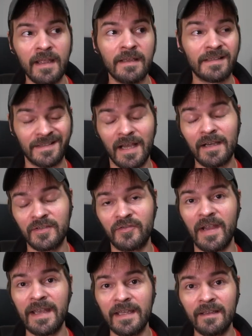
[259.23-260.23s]
Stock
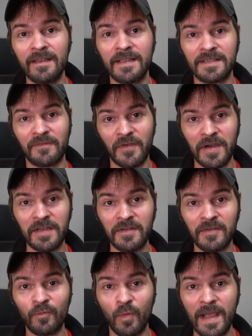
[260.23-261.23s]
trading is a very
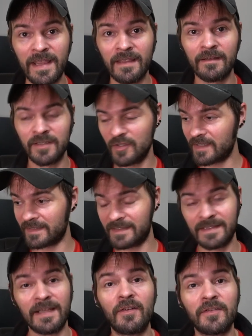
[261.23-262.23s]
good way you can
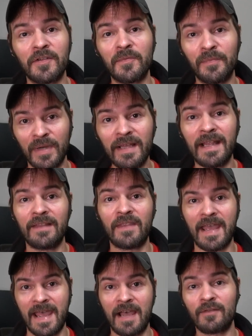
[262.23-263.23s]
sit on your butt at the
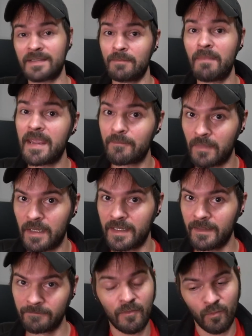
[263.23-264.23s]
house and make
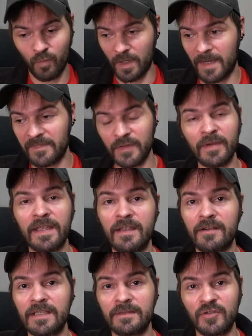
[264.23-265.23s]
money. What I'm doing
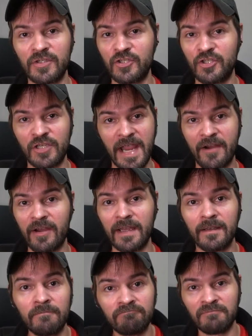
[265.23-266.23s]
here is just
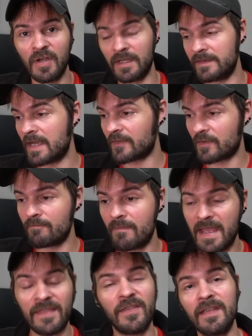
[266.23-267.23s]
sharing another
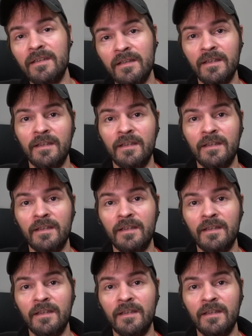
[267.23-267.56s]
method